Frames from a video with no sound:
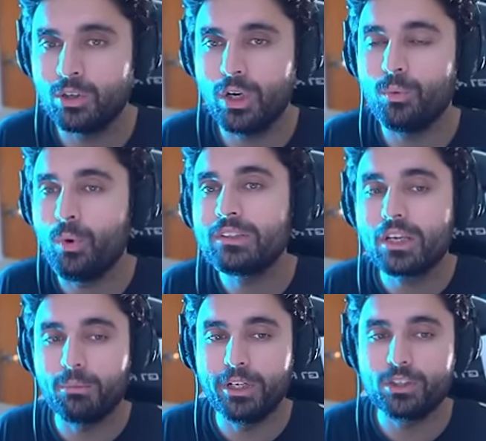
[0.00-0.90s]
you know, one
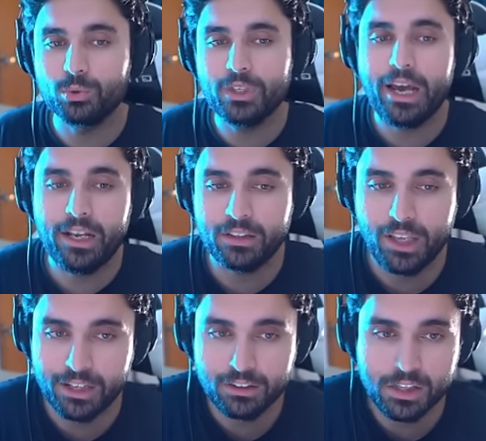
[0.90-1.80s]
gamer do that and
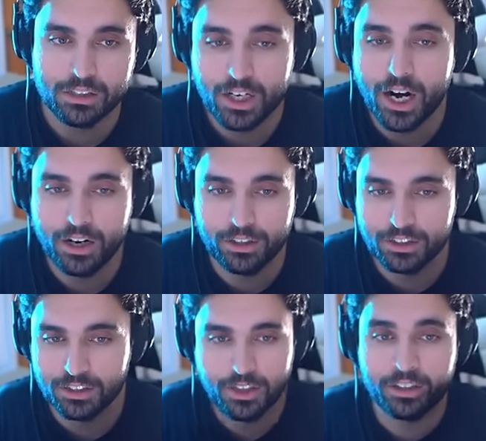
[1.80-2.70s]
then the
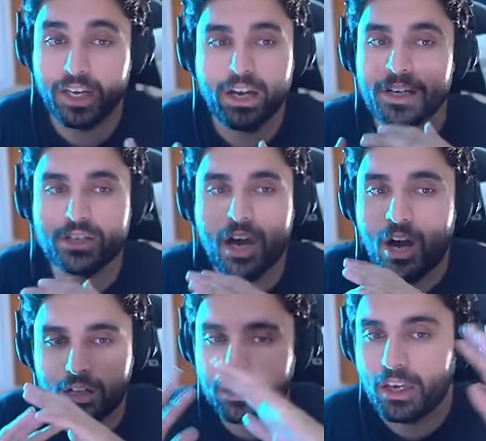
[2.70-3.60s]
entirety, then and
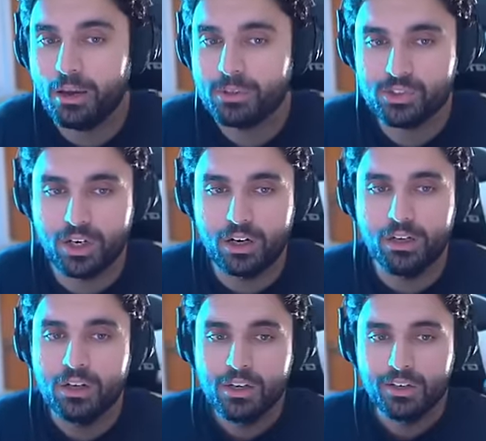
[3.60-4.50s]
all the gamers
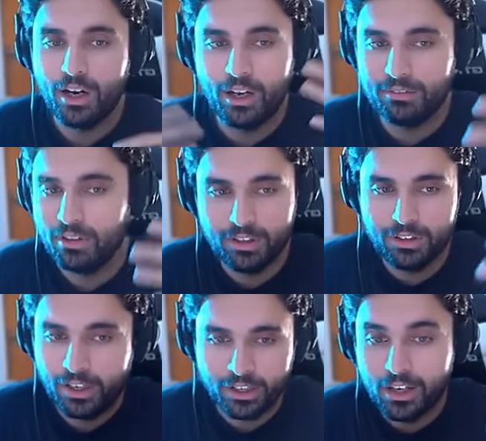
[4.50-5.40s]
are
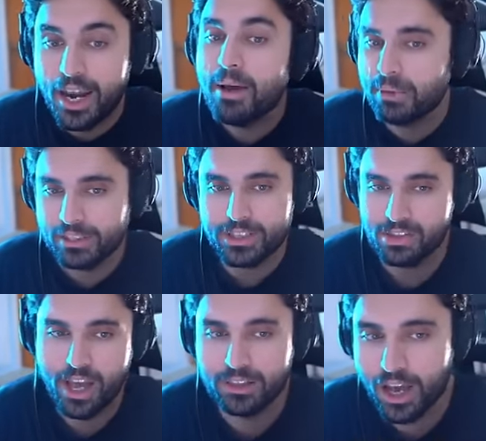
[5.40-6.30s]
labeled as
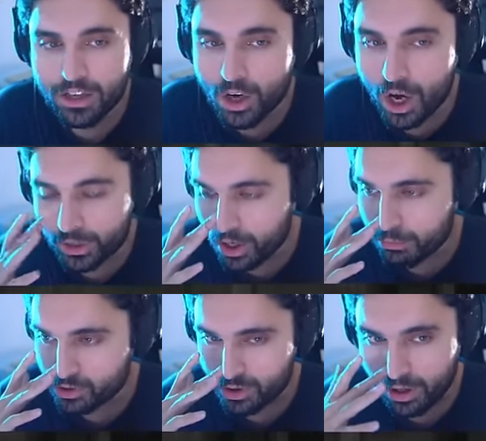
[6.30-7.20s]
that that uh, yeah
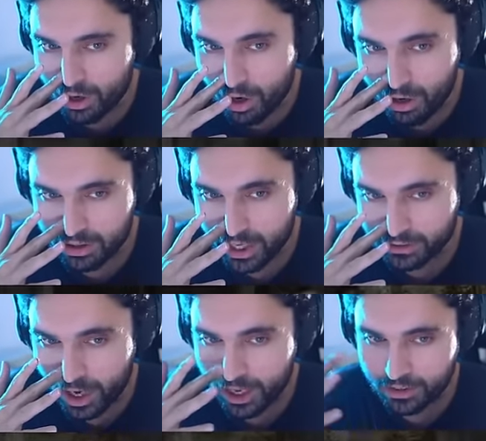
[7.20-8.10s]
gamers are all
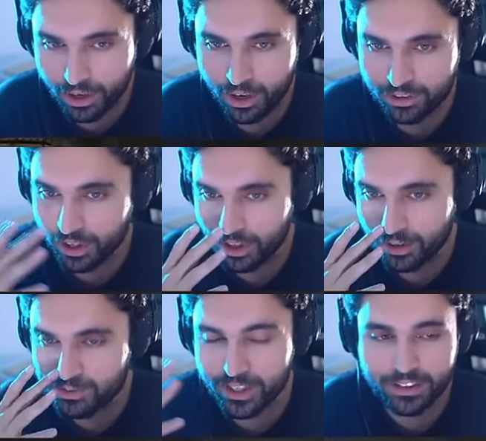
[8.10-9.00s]
like the they
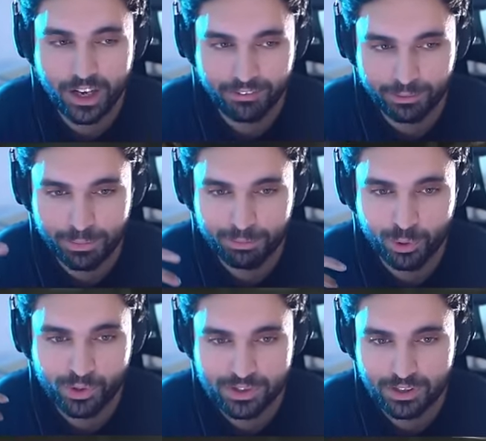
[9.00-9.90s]
love sending heaven
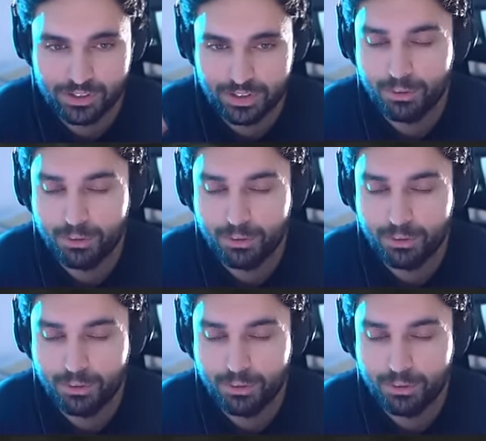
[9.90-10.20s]
proposals